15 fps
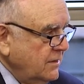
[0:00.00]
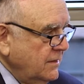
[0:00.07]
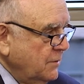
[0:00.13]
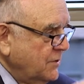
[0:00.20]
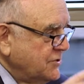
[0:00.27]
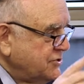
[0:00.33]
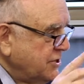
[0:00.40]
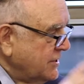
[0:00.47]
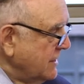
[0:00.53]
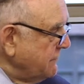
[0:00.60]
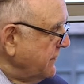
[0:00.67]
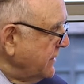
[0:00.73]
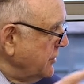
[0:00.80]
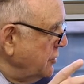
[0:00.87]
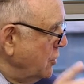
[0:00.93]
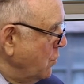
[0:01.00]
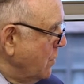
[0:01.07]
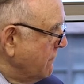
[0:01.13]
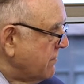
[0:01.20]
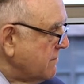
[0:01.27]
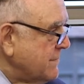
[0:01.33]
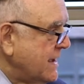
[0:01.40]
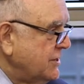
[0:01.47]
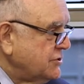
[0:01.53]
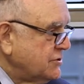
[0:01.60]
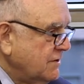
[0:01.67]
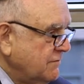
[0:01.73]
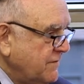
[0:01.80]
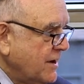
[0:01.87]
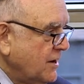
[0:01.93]
there was significant new
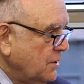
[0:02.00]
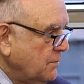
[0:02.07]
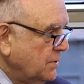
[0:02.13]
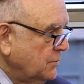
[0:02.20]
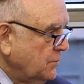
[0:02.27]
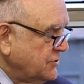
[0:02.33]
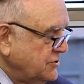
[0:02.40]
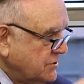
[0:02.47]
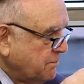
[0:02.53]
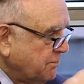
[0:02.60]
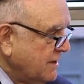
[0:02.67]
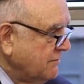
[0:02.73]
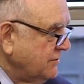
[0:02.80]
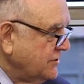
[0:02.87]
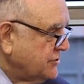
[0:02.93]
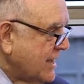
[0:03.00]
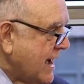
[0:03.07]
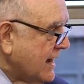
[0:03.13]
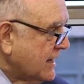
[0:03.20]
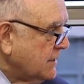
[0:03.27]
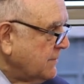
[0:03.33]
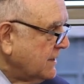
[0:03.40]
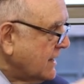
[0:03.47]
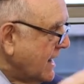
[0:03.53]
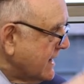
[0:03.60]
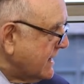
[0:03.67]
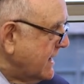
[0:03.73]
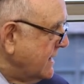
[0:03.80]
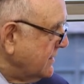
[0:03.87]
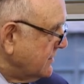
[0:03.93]
information available, which the privileged document I
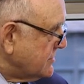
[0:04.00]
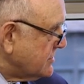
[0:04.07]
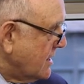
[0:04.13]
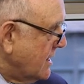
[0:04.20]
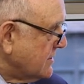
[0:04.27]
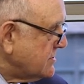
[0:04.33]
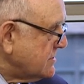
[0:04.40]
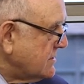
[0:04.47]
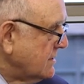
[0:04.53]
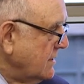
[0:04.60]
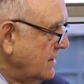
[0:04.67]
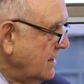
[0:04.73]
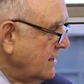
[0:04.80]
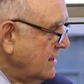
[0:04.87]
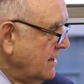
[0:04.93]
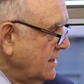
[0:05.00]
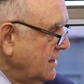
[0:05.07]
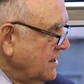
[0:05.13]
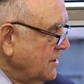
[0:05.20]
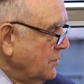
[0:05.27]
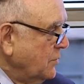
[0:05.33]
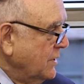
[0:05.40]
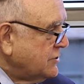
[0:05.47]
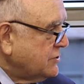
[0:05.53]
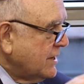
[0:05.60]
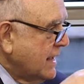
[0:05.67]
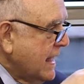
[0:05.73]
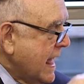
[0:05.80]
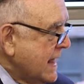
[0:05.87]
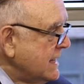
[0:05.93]
can't discuss, which
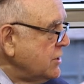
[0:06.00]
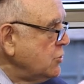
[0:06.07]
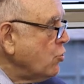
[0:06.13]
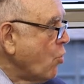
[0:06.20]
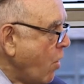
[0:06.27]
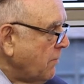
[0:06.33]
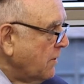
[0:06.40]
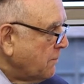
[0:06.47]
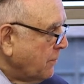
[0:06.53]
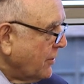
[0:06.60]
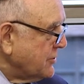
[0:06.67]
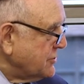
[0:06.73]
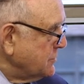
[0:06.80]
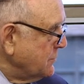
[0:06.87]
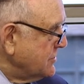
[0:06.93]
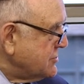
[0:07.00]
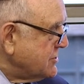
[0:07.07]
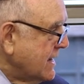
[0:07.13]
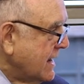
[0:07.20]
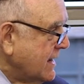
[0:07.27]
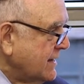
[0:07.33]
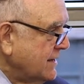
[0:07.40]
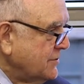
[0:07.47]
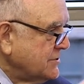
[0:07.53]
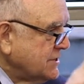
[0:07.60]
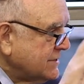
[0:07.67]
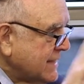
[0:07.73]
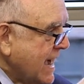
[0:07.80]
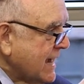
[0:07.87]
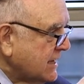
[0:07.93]
any normal person would say it was a
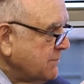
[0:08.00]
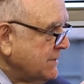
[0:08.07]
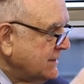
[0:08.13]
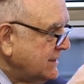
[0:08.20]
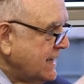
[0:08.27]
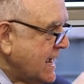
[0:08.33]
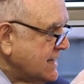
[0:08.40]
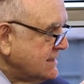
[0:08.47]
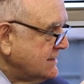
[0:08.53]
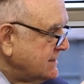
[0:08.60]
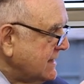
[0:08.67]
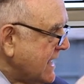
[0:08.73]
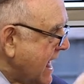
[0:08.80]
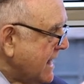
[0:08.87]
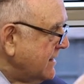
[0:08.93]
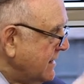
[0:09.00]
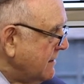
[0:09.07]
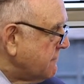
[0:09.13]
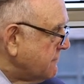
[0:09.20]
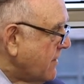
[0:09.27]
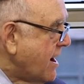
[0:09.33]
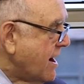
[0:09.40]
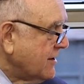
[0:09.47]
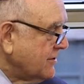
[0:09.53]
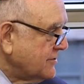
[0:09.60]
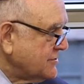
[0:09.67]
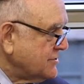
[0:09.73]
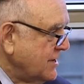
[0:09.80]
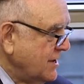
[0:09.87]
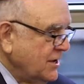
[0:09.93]
document the SEC had in their
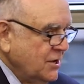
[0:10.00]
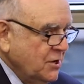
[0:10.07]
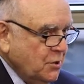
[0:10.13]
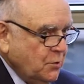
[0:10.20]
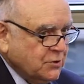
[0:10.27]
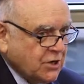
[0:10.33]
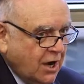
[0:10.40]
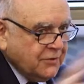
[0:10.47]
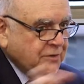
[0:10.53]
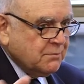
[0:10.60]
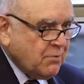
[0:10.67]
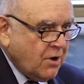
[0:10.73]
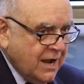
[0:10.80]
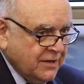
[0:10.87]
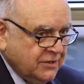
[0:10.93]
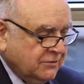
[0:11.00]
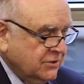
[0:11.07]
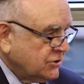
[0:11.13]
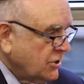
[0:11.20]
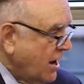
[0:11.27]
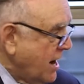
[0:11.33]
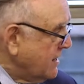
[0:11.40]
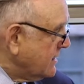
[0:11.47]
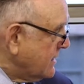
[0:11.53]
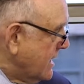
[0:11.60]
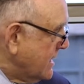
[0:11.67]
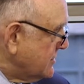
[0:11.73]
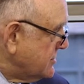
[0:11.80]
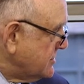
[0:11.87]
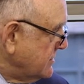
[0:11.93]
files, which undermined their entire
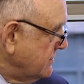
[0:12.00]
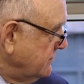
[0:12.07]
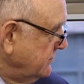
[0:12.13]
case.